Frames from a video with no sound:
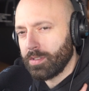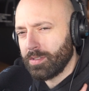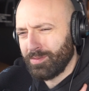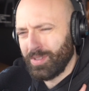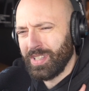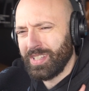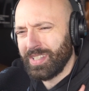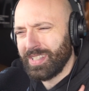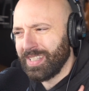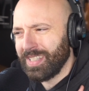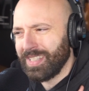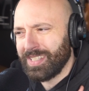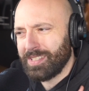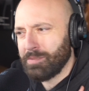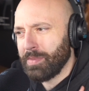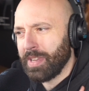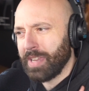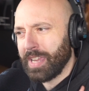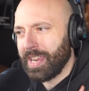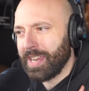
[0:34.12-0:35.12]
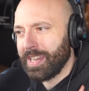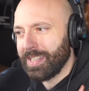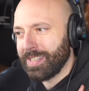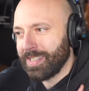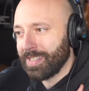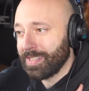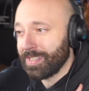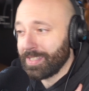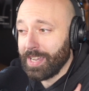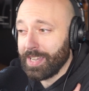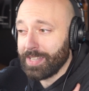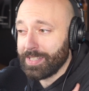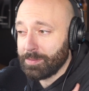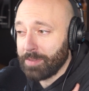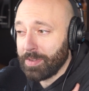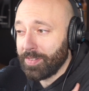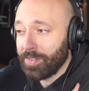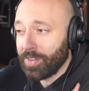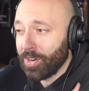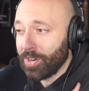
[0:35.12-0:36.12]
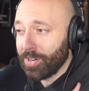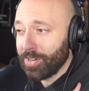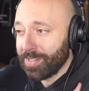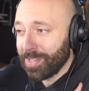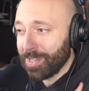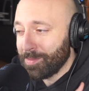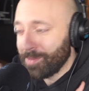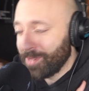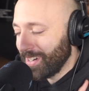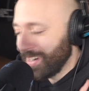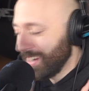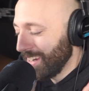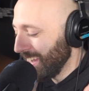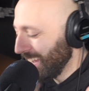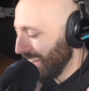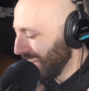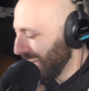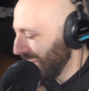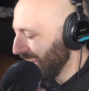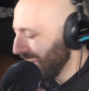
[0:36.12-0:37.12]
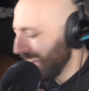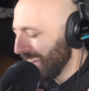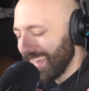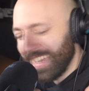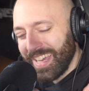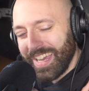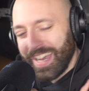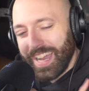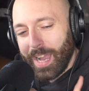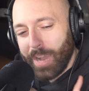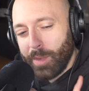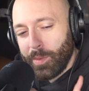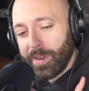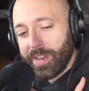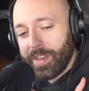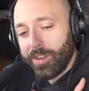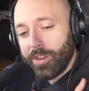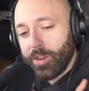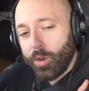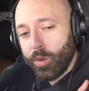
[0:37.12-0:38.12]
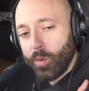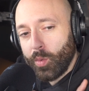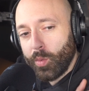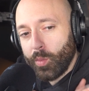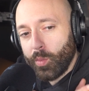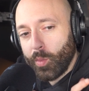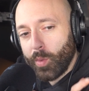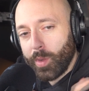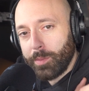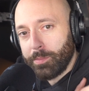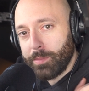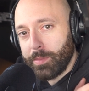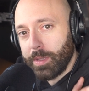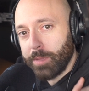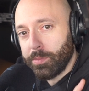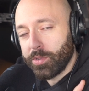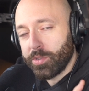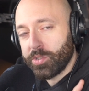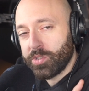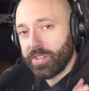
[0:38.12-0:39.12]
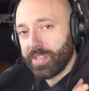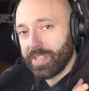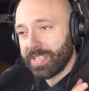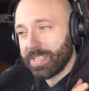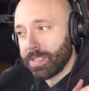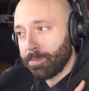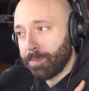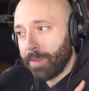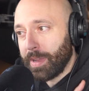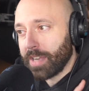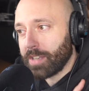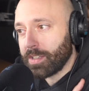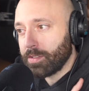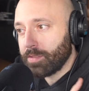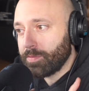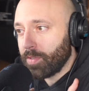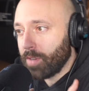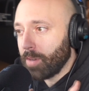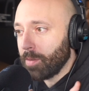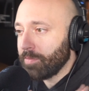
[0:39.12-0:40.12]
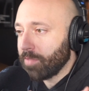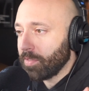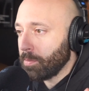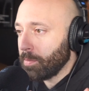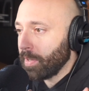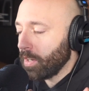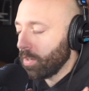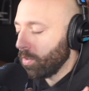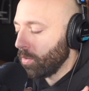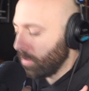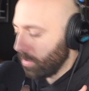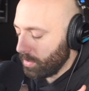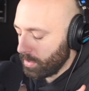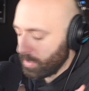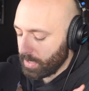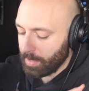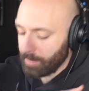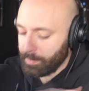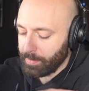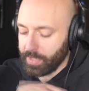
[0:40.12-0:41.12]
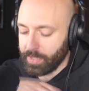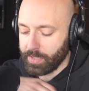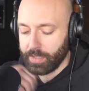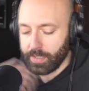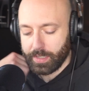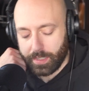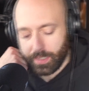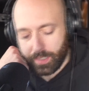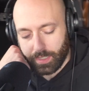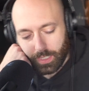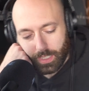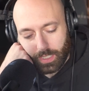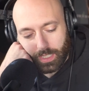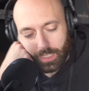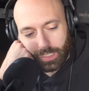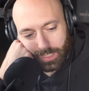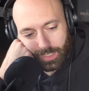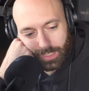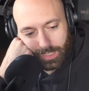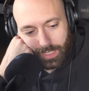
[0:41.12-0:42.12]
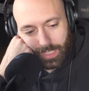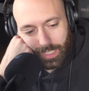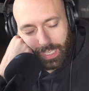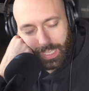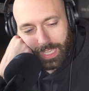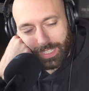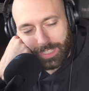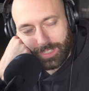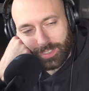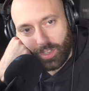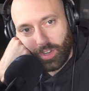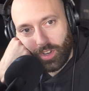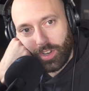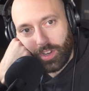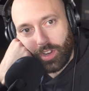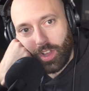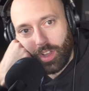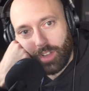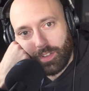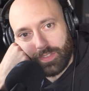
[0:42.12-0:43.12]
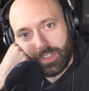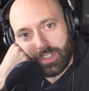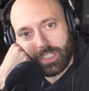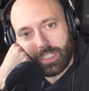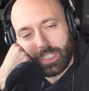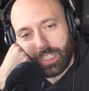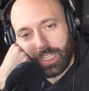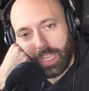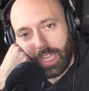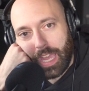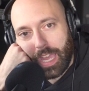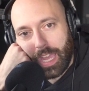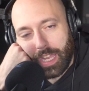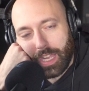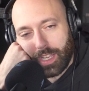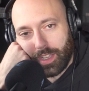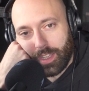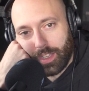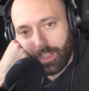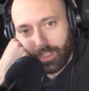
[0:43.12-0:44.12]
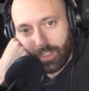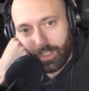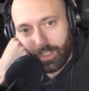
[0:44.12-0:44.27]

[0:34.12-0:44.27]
What? That doesn't make any sense. Guys, I'm having a hard time here. I want to know what people should expect from Fill My Hole. I mean, it started off as a gag